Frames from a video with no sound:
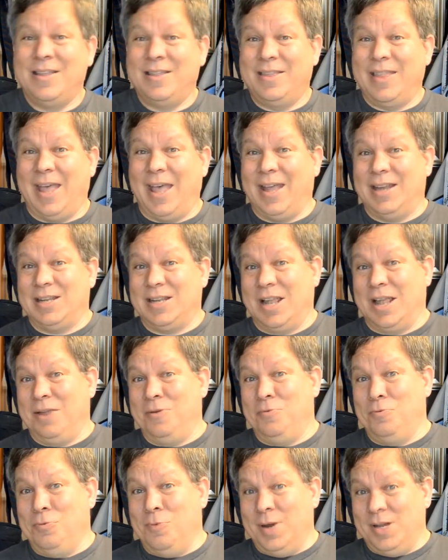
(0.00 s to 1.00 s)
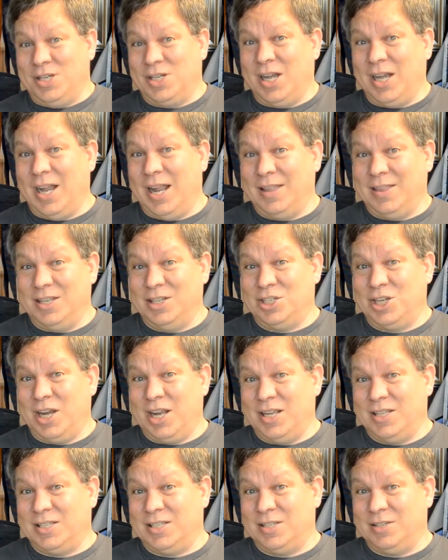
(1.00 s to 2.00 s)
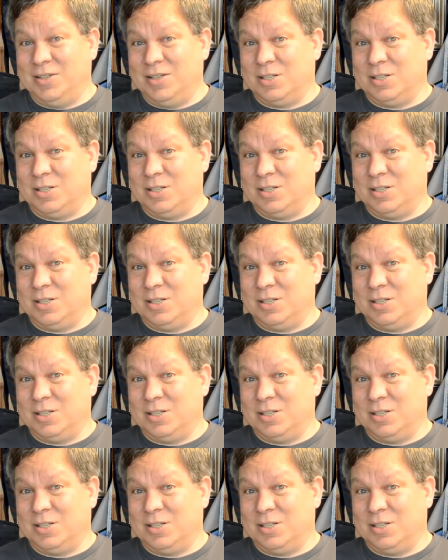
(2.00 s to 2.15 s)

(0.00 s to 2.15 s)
that I wish I'd had the chance to